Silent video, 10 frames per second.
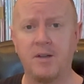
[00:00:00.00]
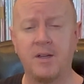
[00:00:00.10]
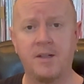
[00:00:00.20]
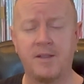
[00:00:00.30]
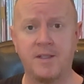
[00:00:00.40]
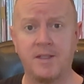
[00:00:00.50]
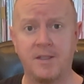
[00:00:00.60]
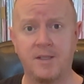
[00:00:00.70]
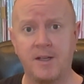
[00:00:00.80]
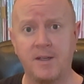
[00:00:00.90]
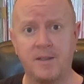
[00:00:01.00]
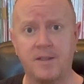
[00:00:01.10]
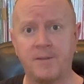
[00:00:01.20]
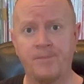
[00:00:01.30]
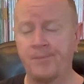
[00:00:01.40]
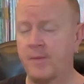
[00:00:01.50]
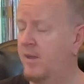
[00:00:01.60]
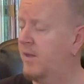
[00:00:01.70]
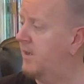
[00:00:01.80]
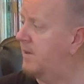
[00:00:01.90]
have got this in the States,
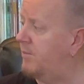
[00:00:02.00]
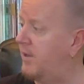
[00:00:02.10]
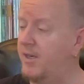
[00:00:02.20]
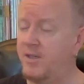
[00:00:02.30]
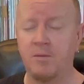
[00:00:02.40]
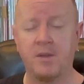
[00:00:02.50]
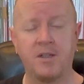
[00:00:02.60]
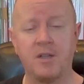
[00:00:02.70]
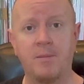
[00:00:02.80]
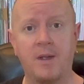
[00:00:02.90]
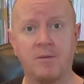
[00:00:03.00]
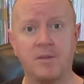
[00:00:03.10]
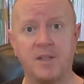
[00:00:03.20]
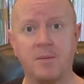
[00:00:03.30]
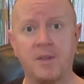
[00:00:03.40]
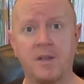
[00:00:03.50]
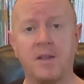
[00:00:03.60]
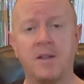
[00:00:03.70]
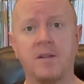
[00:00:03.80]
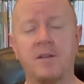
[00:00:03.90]
but I just wanted to come back with something.
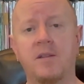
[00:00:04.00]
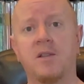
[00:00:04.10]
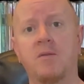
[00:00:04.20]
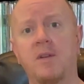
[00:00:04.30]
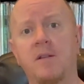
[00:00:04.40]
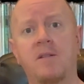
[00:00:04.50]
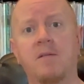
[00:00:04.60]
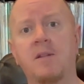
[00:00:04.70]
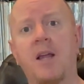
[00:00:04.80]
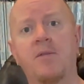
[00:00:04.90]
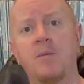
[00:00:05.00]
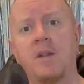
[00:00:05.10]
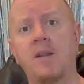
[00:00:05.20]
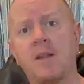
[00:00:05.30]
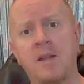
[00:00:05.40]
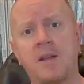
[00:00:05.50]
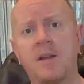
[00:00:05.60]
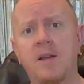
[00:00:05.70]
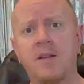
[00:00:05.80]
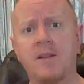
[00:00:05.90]
So it left me
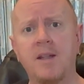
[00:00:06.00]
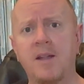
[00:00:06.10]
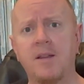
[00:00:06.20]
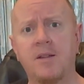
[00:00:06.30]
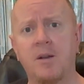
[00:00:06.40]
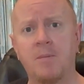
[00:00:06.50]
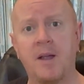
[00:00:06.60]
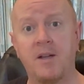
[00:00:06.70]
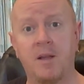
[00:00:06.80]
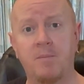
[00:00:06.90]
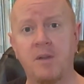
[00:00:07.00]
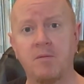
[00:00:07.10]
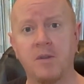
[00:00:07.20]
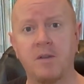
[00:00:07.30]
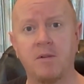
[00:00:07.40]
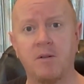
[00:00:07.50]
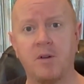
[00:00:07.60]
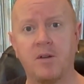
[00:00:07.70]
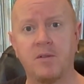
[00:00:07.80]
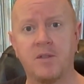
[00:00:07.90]
thinking that there might not be really great
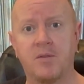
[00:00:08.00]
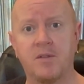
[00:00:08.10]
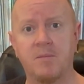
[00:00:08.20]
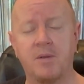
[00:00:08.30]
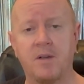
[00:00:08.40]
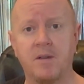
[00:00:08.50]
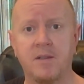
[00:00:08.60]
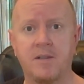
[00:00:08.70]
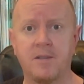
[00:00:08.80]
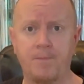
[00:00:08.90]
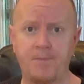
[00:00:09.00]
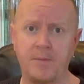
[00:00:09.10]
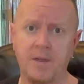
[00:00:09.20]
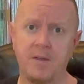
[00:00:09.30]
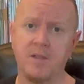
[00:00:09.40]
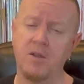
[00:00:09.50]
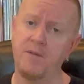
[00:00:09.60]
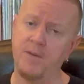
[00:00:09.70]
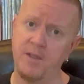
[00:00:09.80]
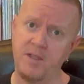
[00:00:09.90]
record stores in Paris. And so
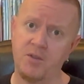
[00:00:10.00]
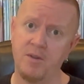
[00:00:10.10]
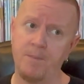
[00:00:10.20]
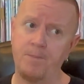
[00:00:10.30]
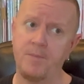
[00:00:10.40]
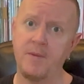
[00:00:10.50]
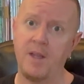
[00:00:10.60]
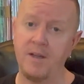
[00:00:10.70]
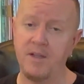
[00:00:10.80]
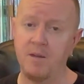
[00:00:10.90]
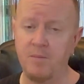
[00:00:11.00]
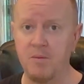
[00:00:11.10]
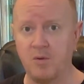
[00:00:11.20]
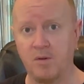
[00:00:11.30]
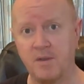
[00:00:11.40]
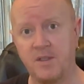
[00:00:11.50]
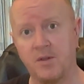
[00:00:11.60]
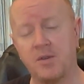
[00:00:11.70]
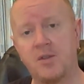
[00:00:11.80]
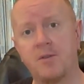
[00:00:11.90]
for this trip, I did a bit more
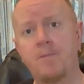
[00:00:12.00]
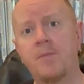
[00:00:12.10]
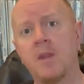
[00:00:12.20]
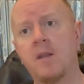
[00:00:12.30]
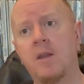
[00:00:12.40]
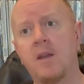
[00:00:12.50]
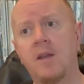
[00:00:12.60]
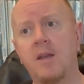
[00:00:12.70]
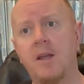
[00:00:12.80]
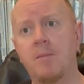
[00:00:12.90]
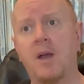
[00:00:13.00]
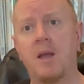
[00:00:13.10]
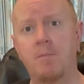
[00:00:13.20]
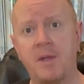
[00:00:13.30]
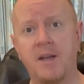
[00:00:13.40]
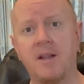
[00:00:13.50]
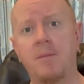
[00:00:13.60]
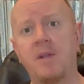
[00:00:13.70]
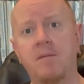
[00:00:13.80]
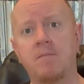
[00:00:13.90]
research. And by a bit, I
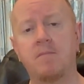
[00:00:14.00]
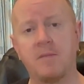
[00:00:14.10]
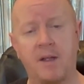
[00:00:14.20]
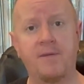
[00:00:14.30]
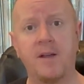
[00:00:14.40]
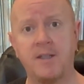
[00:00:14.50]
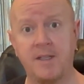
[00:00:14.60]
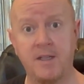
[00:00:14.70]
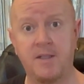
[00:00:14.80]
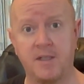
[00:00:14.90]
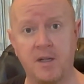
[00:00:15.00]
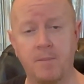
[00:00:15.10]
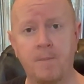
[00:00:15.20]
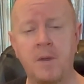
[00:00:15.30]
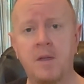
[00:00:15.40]
mean, I finally did some.